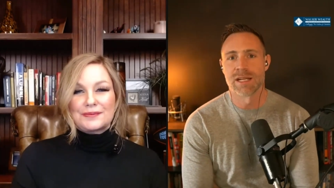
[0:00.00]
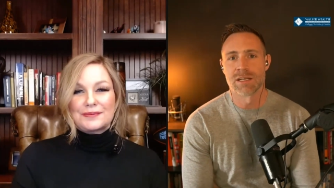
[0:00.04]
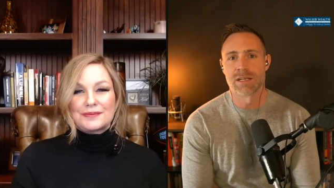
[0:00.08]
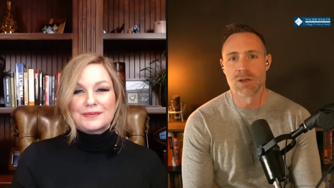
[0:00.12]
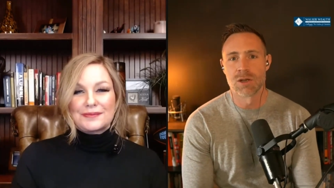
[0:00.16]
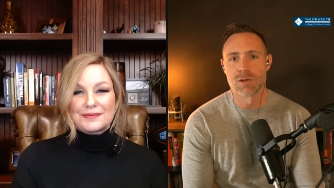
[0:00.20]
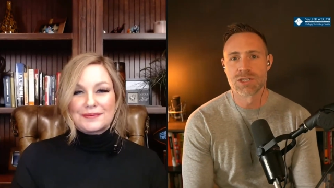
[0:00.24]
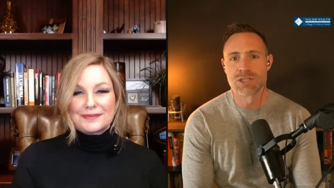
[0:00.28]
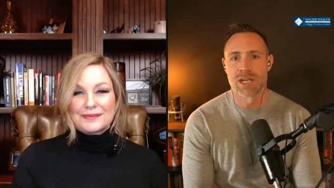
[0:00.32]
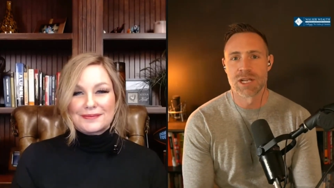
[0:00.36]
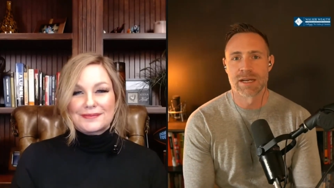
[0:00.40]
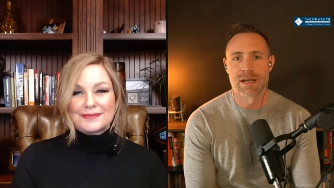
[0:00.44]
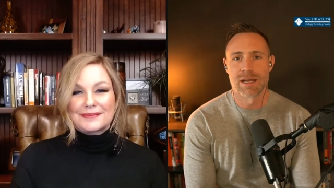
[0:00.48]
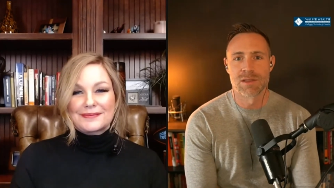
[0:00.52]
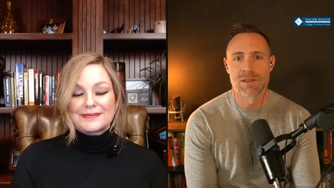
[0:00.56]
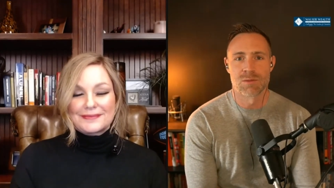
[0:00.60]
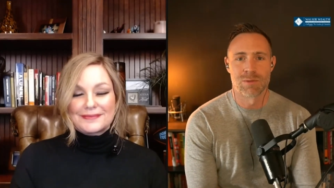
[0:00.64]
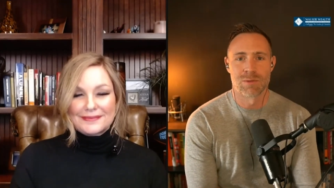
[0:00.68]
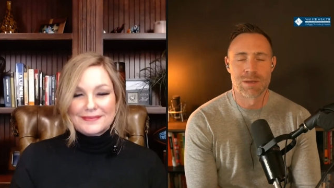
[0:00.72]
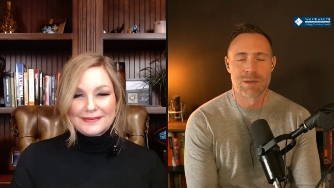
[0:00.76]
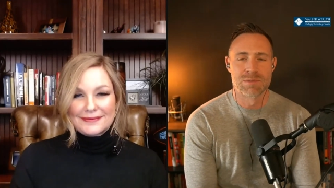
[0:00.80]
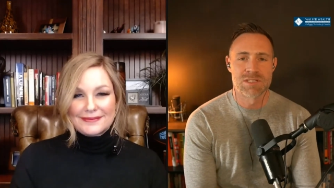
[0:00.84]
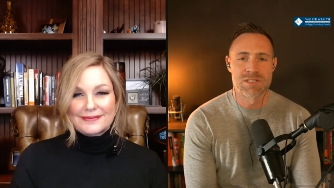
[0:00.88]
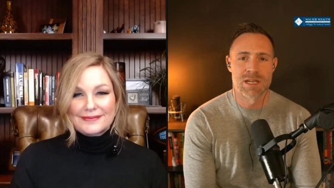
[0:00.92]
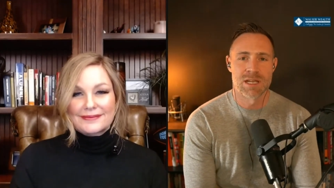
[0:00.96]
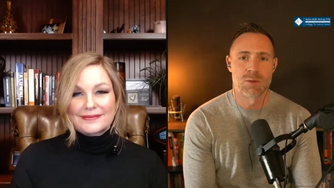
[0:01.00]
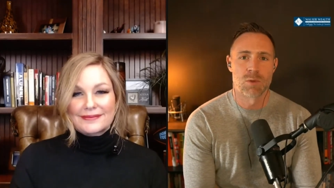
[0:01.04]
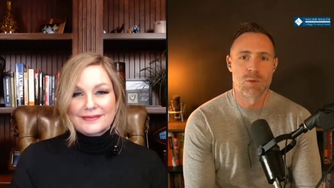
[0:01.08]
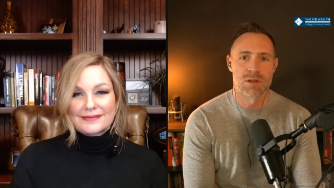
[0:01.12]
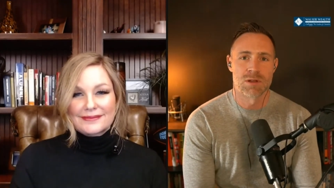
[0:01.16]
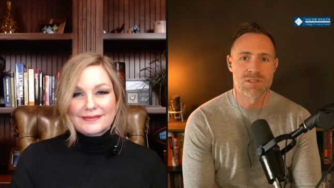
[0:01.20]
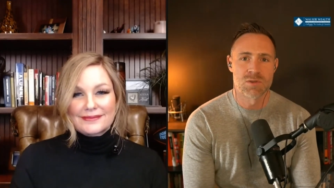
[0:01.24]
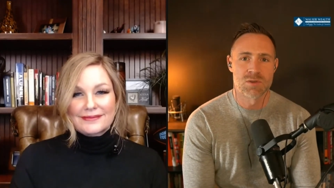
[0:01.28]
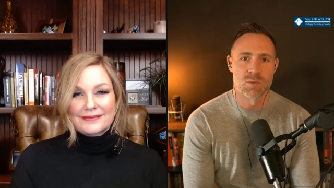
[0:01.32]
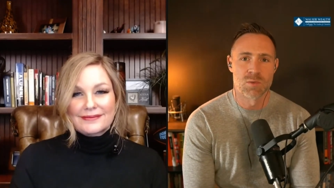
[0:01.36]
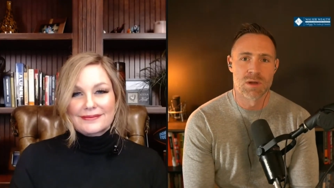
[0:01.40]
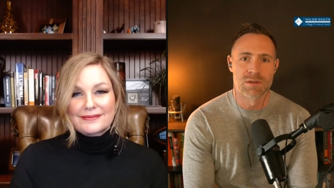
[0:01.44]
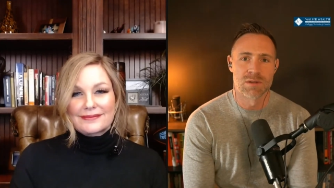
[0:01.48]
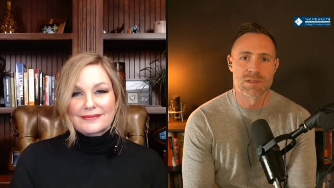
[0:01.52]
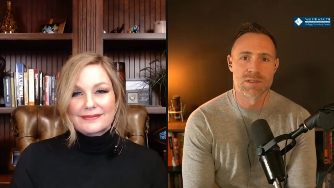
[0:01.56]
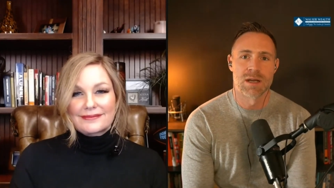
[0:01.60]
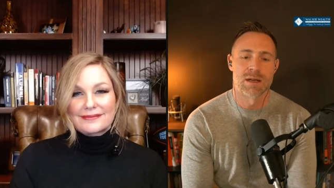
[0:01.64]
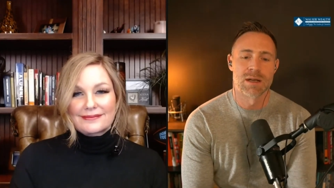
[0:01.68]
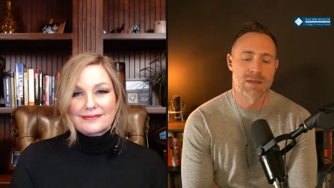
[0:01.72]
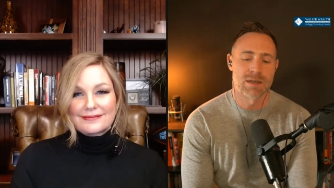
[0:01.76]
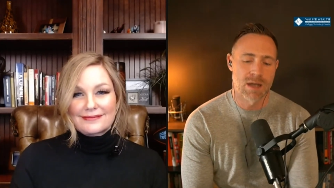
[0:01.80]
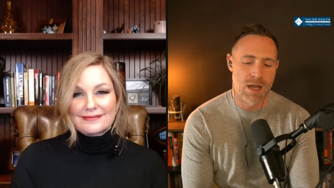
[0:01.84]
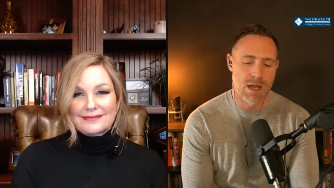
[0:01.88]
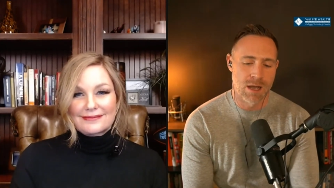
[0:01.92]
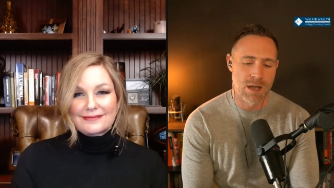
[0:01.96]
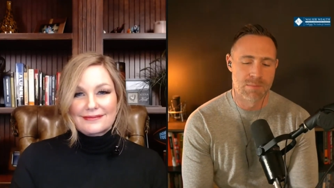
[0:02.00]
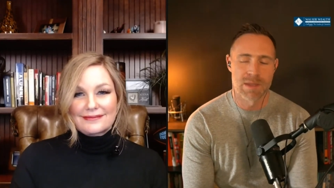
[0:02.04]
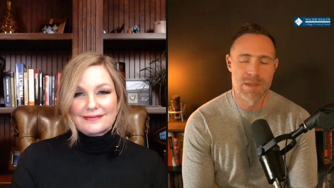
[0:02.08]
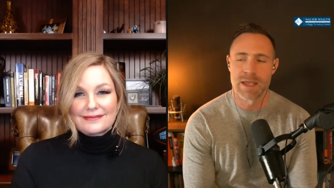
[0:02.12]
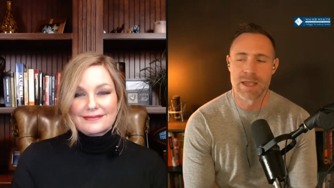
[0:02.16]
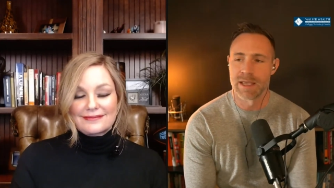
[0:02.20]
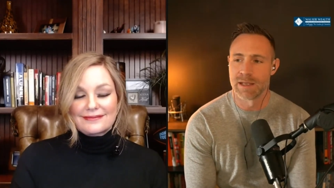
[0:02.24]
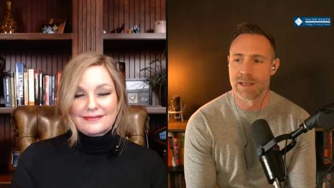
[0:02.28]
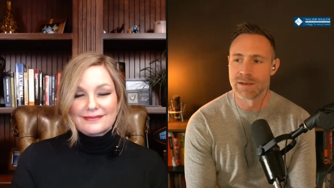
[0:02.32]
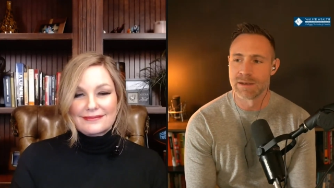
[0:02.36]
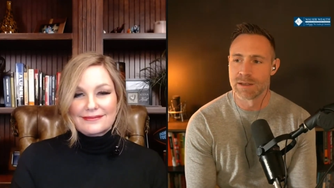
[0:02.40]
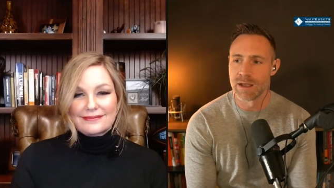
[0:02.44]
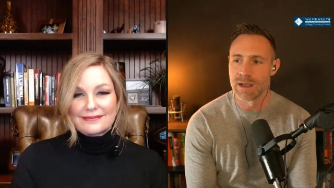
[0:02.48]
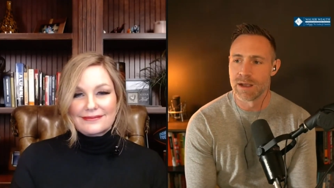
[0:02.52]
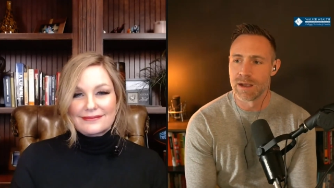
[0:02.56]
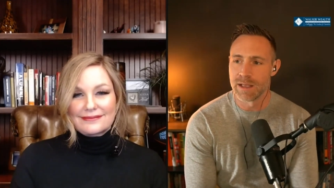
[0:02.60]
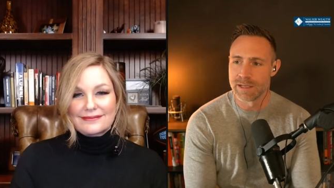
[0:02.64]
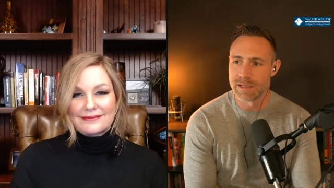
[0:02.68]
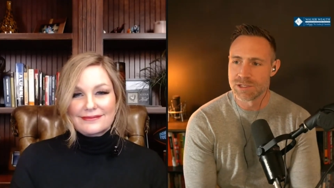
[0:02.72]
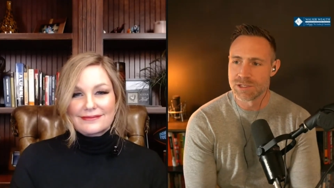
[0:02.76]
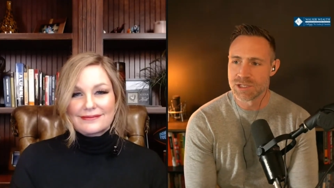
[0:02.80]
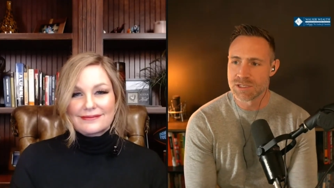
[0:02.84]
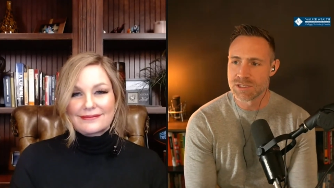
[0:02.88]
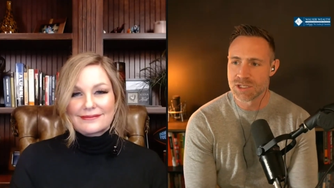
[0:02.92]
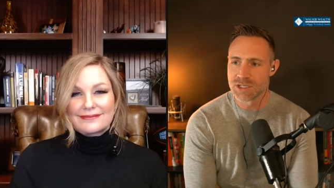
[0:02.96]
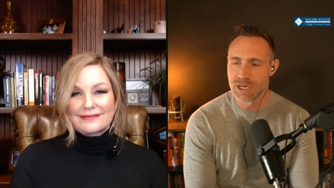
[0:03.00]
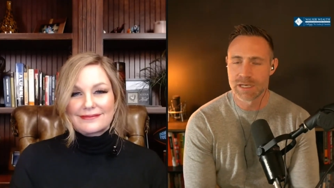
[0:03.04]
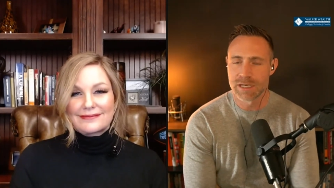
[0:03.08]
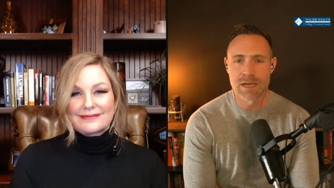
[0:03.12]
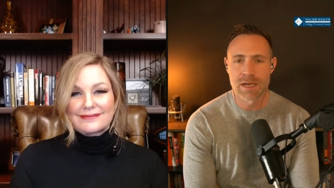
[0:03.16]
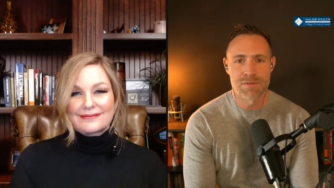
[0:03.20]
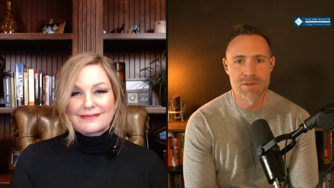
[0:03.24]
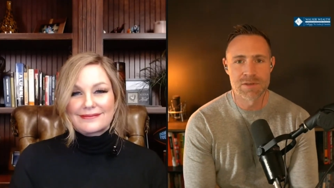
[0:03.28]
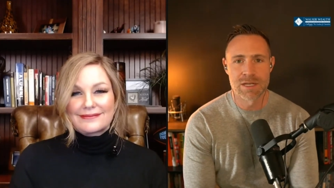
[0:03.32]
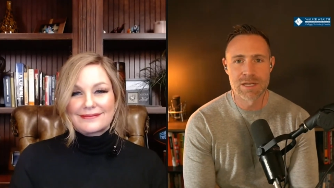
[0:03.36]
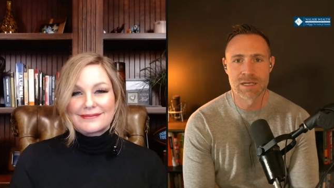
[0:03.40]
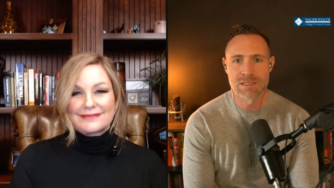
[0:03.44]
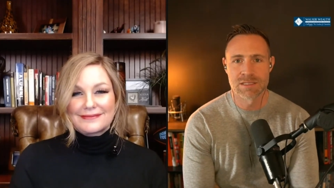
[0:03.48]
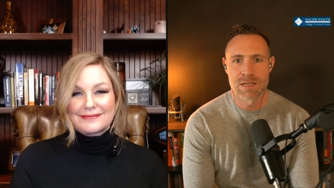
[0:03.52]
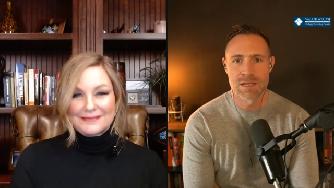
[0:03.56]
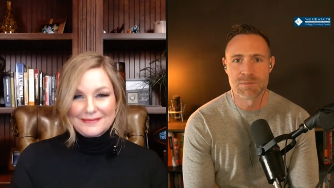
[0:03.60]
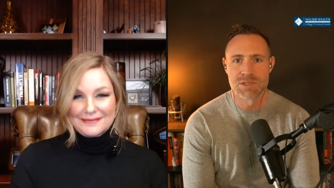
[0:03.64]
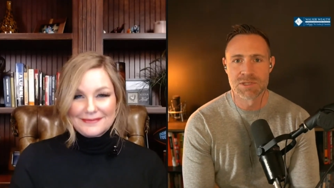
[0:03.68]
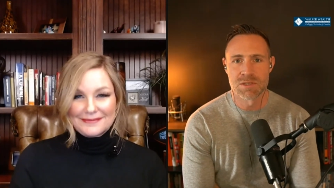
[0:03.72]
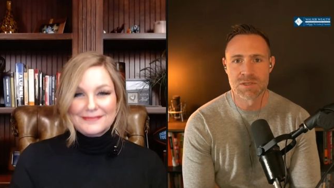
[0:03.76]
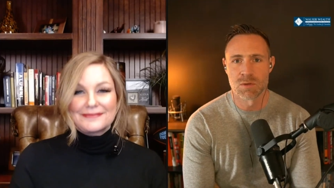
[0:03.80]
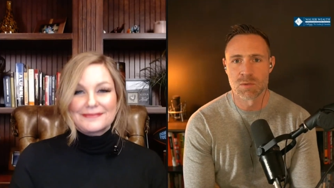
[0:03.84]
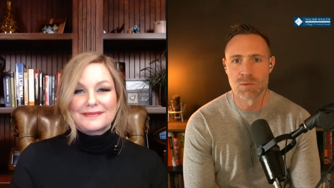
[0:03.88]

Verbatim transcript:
Speaker 1: Go check out the website walserwealth.com and uh, and just check out the next episode.